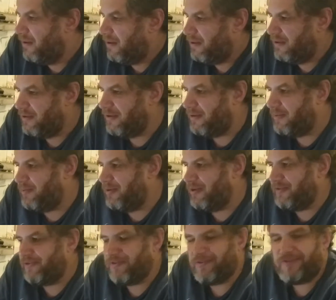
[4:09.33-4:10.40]
And
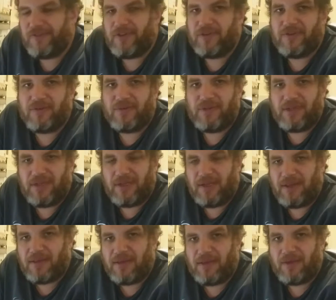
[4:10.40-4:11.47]
plus also doing
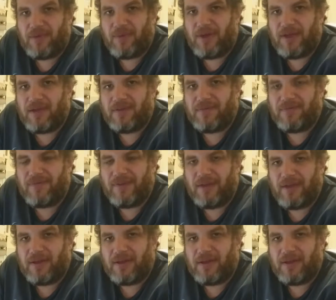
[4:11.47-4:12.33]
anything in the way of